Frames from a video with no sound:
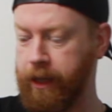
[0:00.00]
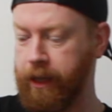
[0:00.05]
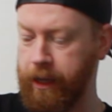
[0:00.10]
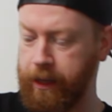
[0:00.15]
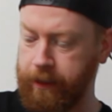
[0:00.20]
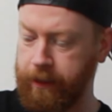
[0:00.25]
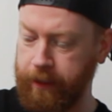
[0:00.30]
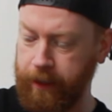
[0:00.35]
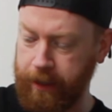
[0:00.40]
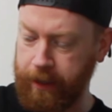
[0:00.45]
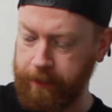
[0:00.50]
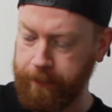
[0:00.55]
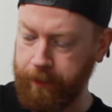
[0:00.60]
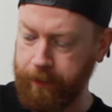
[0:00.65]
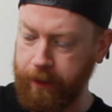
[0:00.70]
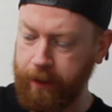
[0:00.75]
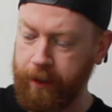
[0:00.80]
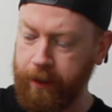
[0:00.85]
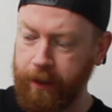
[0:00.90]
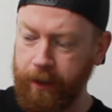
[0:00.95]
get it tight,
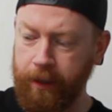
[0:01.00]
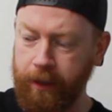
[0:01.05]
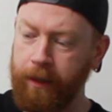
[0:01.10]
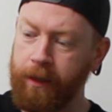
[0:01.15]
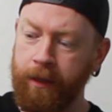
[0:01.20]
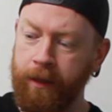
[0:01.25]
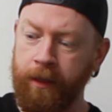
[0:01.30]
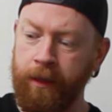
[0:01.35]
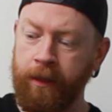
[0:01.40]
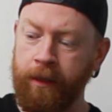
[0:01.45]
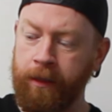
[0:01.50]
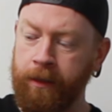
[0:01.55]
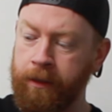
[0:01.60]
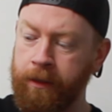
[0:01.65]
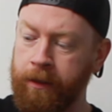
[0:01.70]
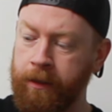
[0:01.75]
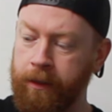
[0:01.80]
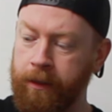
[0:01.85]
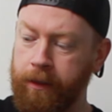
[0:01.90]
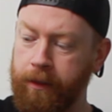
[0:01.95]
but
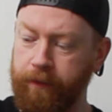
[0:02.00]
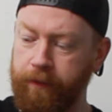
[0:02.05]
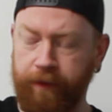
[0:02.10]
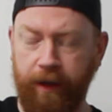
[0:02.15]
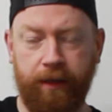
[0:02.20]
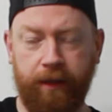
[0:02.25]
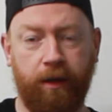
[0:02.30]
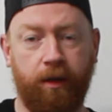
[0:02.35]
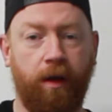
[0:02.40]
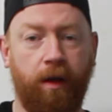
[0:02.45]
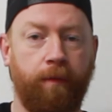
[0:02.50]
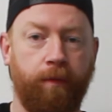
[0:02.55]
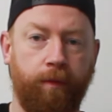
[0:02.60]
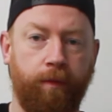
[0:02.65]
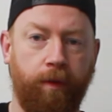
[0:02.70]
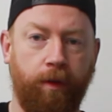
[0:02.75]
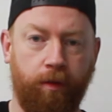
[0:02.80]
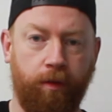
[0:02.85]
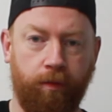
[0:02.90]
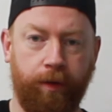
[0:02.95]
the fact that it comes
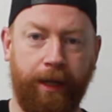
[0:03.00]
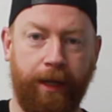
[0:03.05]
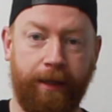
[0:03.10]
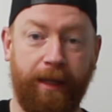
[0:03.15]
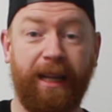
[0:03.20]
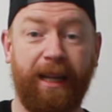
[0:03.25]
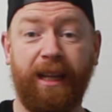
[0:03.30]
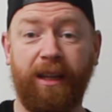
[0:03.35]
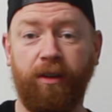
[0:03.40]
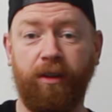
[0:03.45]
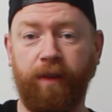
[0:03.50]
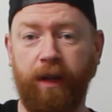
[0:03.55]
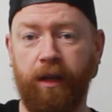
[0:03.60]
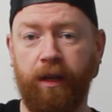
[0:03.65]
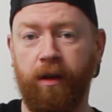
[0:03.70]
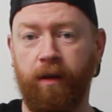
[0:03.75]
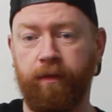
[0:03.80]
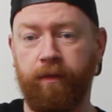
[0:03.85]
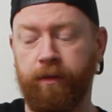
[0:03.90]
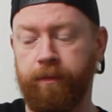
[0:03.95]
with its own integrated rain
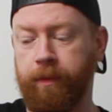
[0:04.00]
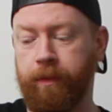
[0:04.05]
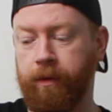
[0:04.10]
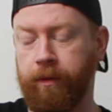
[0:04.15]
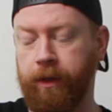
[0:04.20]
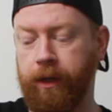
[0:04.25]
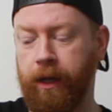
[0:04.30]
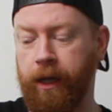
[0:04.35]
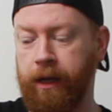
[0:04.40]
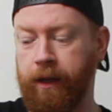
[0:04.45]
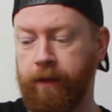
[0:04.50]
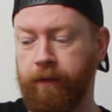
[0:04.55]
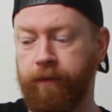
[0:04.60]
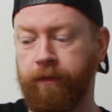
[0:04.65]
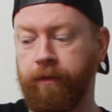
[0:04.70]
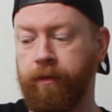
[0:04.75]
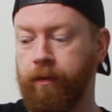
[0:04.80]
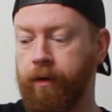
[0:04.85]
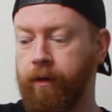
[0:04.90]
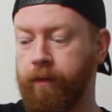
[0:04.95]
cover is brilliant. And I'd have
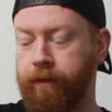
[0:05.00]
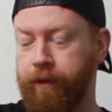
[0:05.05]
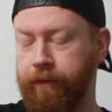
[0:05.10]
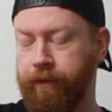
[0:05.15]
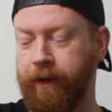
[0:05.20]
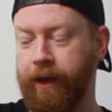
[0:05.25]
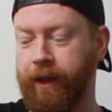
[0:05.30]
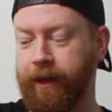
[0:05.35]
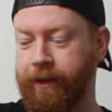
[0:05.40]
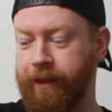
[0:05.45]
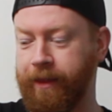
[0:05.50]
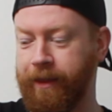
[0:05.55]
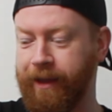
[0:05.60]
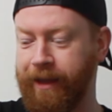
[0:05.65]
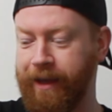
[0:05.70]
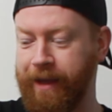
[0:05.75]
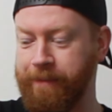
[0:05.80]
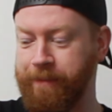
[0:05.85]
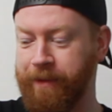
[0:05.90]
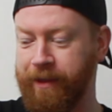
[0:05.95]
thought of the fact that
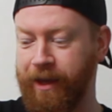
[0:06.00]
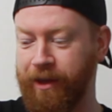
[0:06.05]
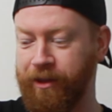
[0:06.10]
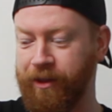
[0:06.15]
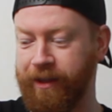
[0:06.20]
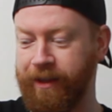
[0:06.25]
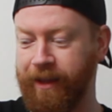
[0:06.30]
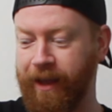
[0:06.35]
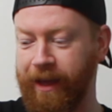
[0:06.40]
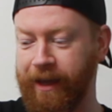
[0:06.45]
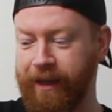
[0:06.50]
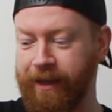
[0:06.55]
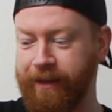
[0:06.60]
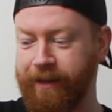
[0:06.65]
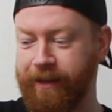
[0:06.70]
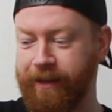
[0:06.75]
it's actually tied